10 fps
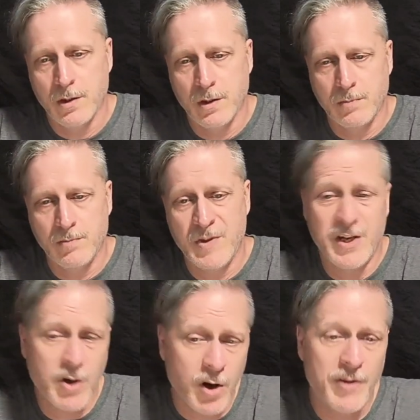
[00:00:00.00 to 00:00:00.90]
They
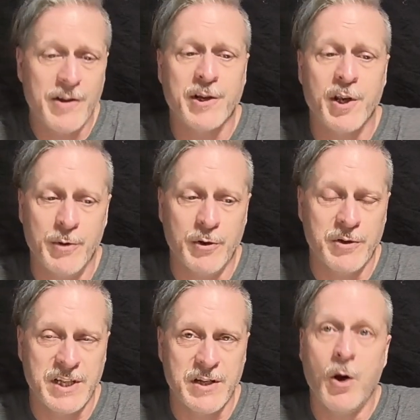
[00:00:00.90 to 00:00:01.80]
call their
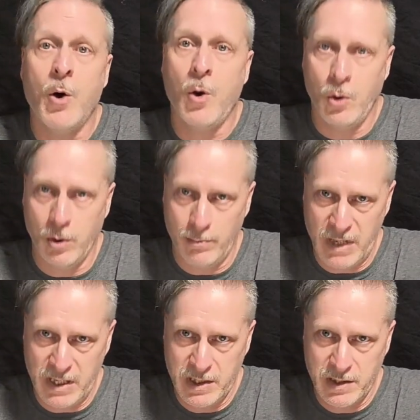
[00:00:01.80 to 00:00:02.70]
community Holm,
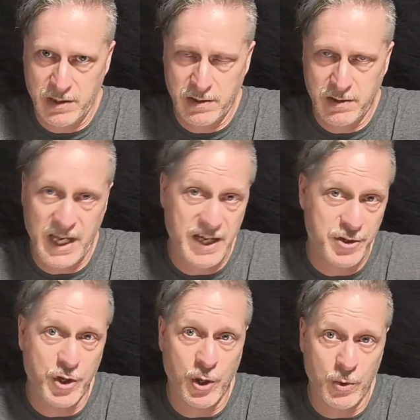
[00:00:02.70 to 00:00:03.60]

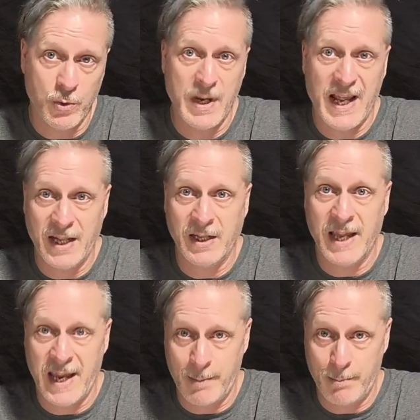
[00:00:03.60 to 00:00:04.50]

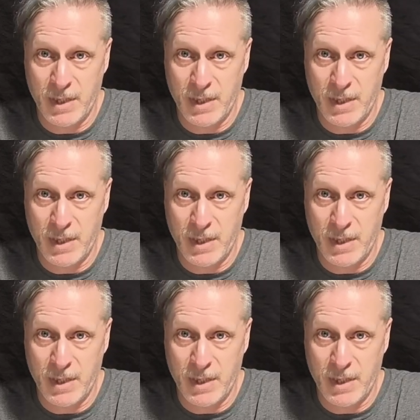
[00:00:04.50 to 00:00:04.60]
Holm.